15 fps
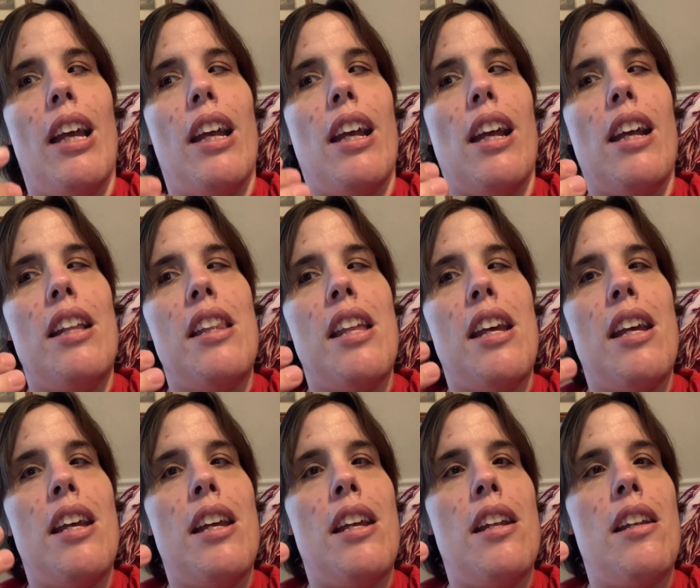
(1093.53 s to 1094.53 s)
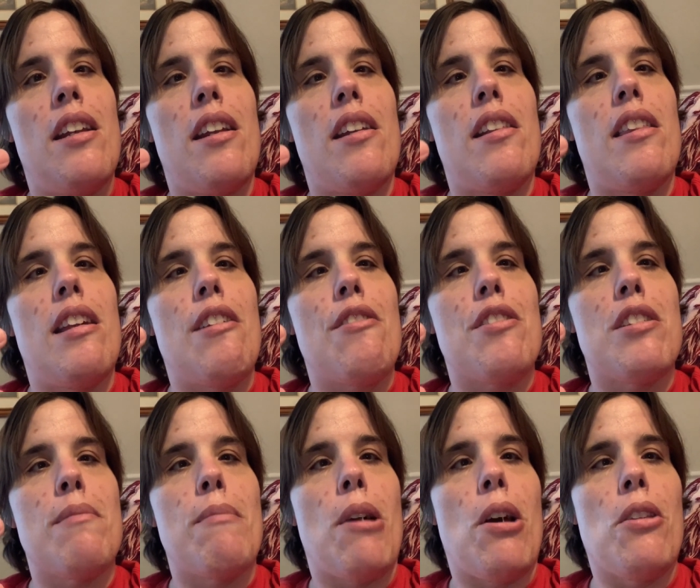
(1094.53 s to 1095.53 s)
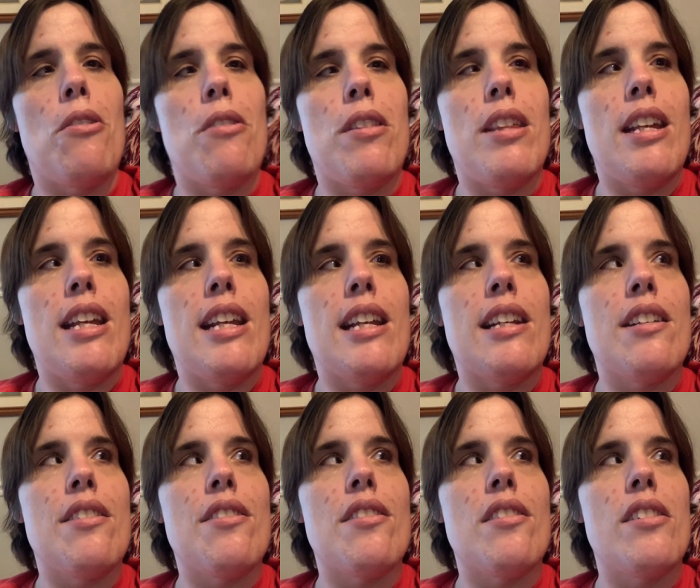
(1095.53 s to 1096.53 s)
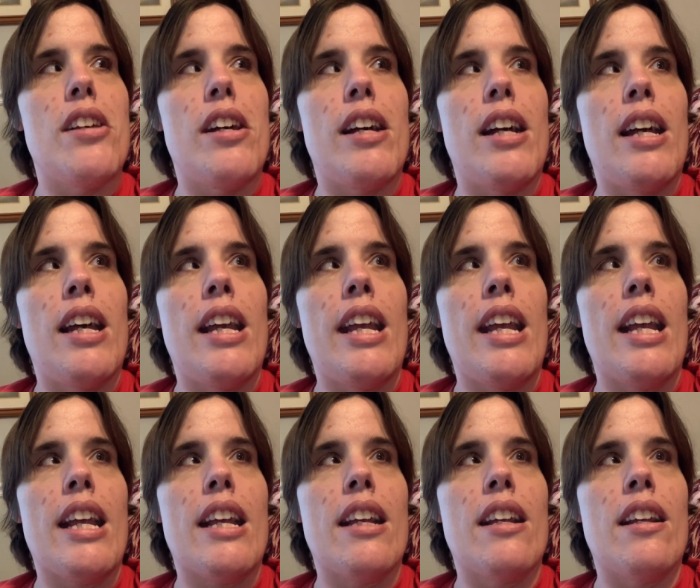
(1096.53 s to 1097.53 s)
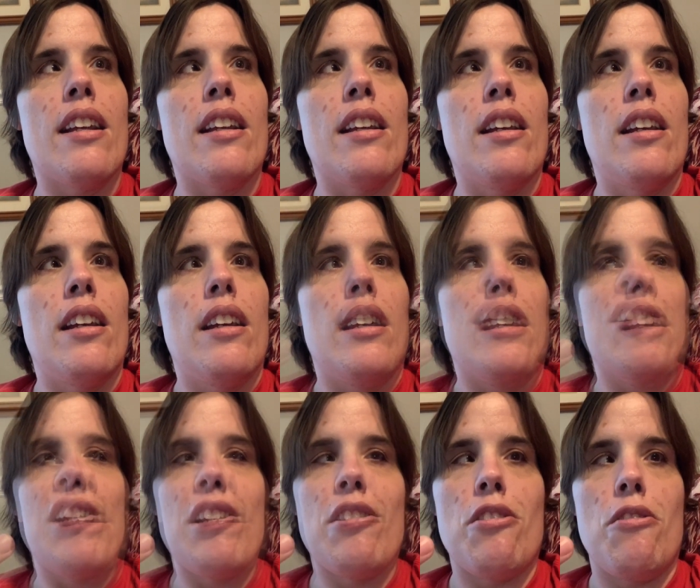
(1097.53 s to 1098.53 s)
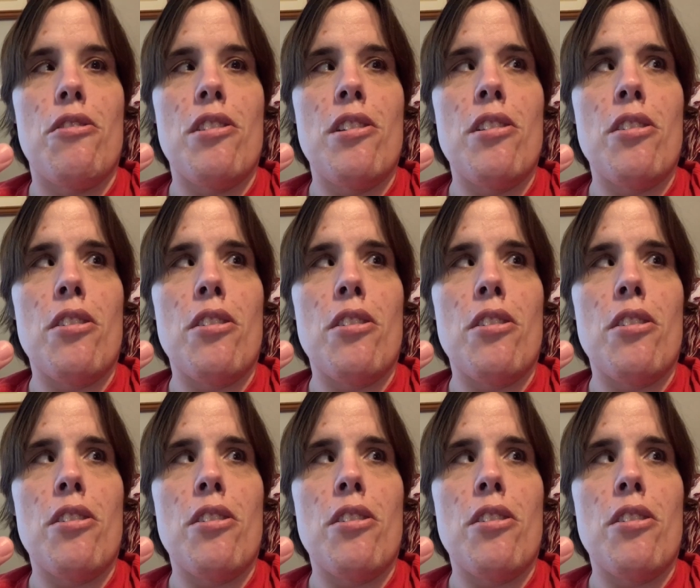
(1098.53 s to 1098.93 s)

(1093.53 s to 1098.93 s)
then there's some other things like Lazy Susans